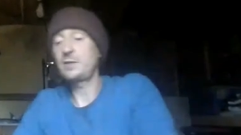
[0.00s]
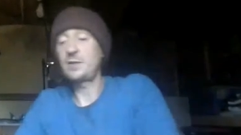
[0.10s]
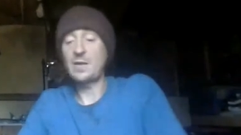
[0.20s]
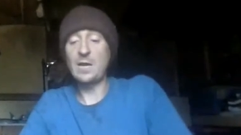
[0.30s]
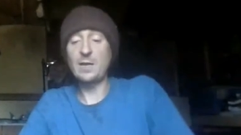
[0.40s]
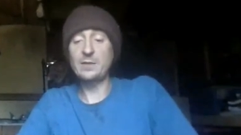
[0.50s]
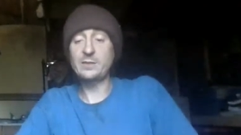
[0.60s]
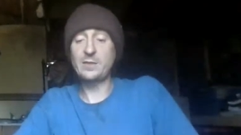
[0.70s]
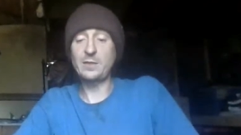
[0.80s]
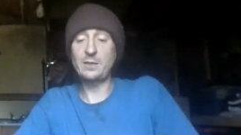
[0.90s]

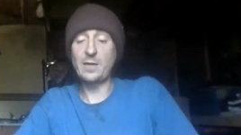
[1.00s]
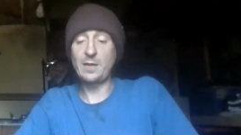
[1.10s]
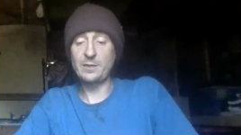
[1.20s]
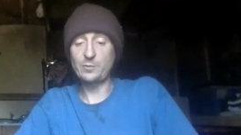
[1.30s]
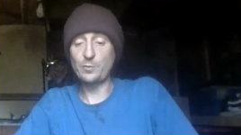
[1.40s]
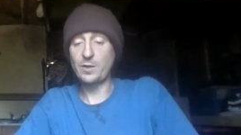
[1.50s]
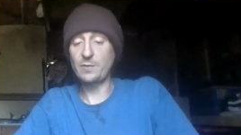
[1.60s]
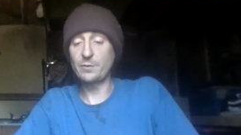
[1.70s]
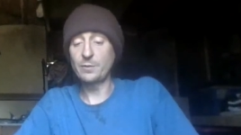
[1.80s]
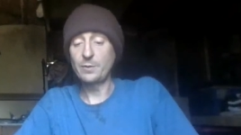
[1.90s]
Canales, Calales,
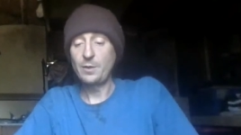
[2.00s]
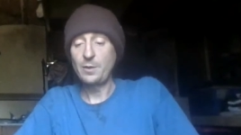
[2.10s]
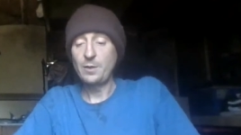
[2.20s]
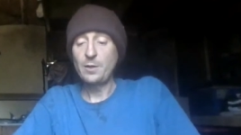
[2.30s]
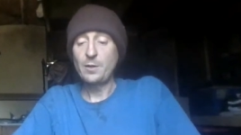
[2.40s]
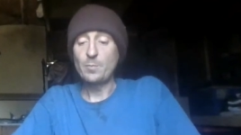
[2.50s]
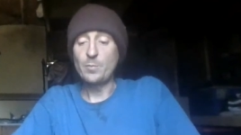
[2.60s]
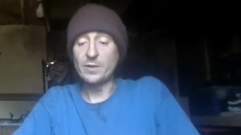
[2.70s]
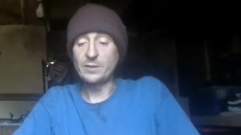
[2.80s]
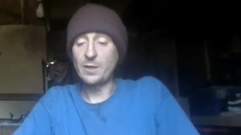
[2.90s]
whatever.
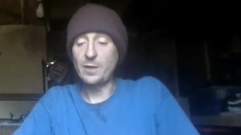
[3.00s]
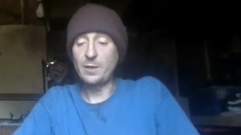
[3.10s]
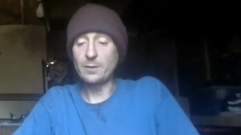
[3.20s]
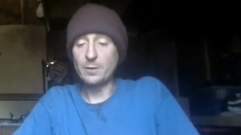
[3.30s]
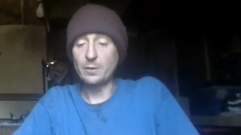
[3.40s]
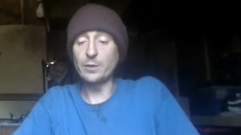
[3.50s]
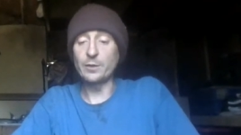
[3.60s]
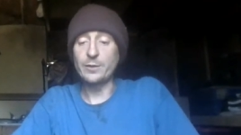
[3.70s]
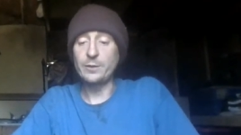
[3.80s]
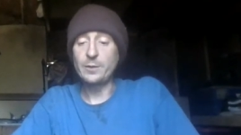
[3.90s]
But uh,
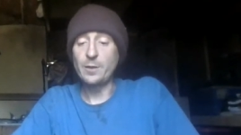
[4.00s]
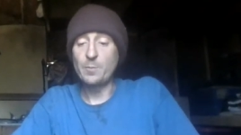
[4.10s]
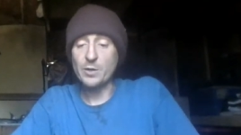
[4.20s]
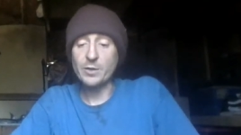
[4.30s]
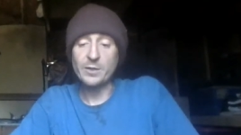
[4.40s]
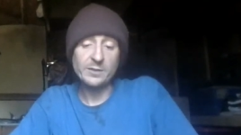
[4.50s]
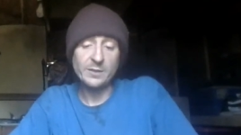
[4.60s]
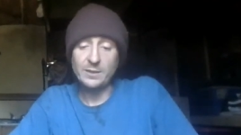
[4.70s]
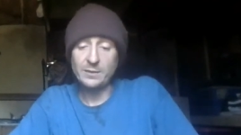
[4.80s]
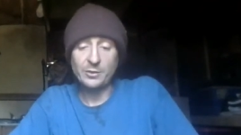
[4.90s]
clearly, Americans
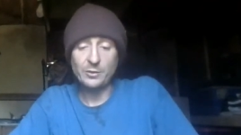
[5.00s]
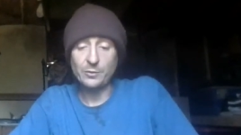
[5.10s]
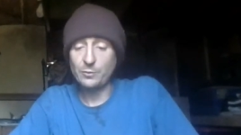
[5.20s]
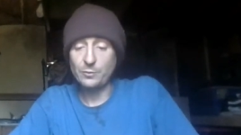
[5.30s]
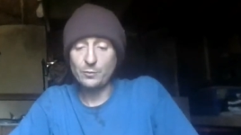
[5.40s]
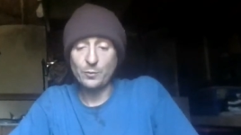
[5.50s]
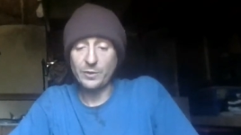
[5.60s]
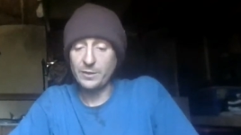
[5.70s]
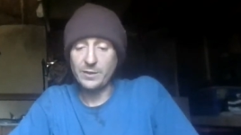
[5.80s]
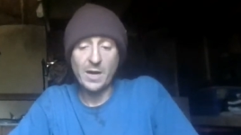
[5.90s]
need to, we
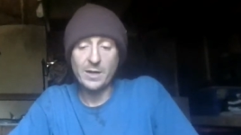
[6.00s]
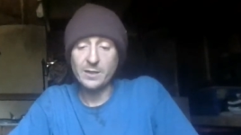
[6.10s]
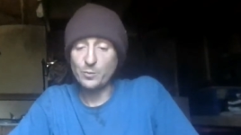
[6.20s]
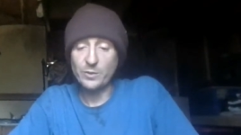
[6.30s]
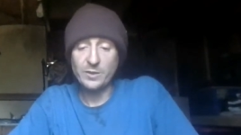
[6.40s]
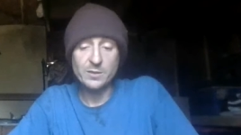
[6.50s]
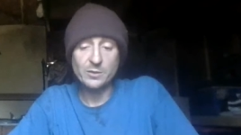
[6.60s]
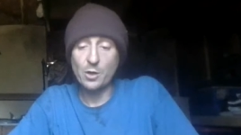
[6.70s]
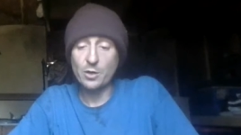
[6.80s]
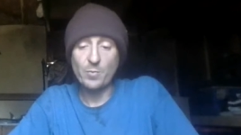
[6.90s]
need guidance. We need to
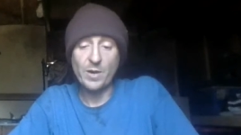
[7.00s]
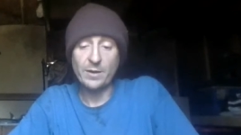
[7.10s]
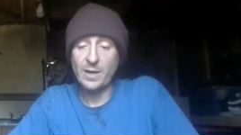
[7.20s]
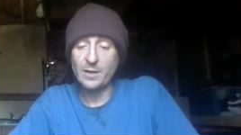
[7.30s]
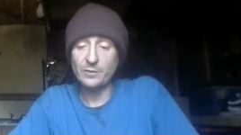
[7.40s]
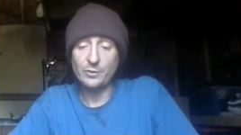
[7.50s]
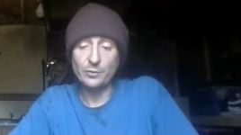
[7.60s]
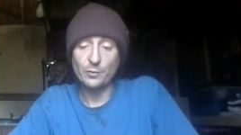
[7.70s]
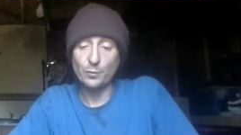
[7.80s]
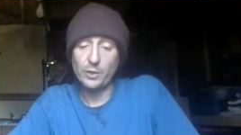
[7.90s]
talk about how
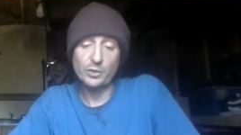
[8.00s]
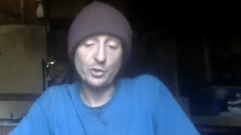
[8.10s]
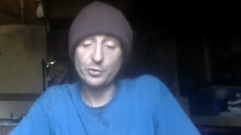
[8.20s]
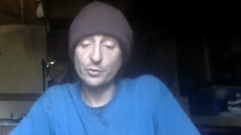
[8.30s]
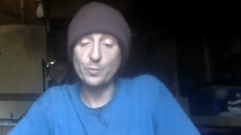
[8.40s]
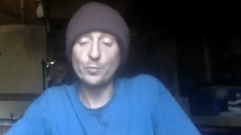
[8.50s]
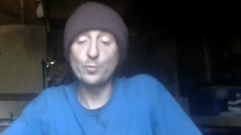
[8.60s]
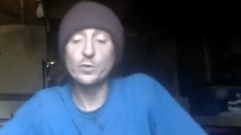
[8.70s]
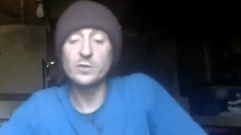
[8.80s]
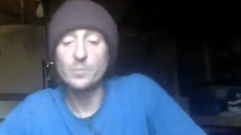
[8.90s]
to raise children
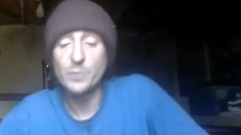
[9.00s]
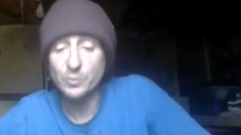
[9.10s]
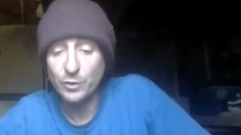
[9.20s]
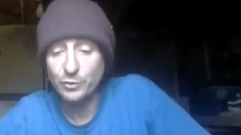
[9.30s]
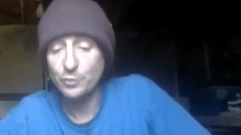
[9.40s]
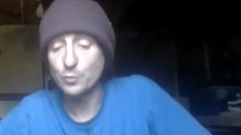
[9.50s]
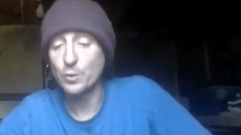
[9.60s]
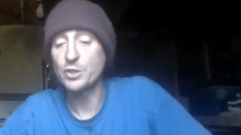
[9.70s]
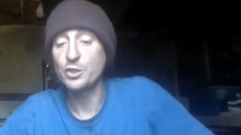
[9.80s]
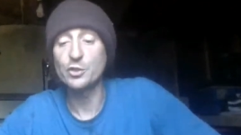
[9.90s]
and what's the best way to
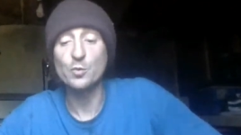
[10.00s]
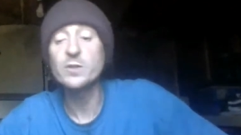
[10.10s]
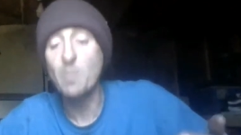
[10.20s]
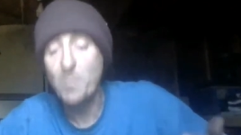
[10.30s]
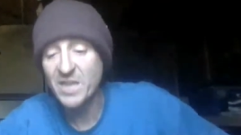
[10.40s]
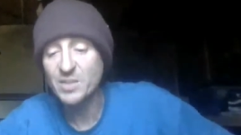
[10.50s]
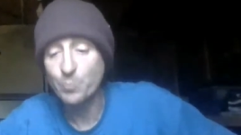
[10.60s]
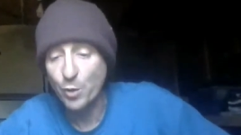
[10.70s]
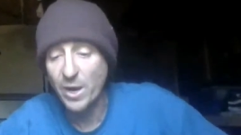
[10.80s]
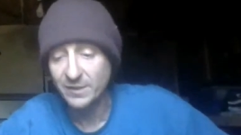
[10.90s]
raise children. What's the best
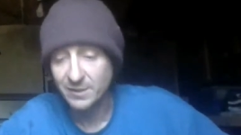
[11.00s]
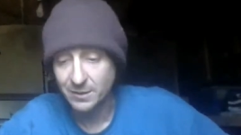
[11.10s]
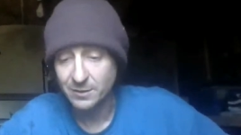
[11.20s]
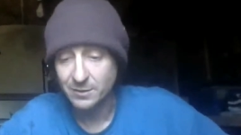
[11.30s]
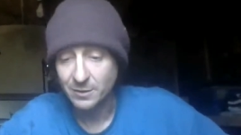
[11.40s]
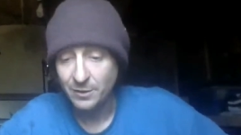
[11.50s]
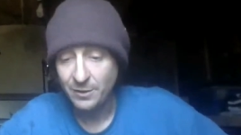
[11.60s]
practices?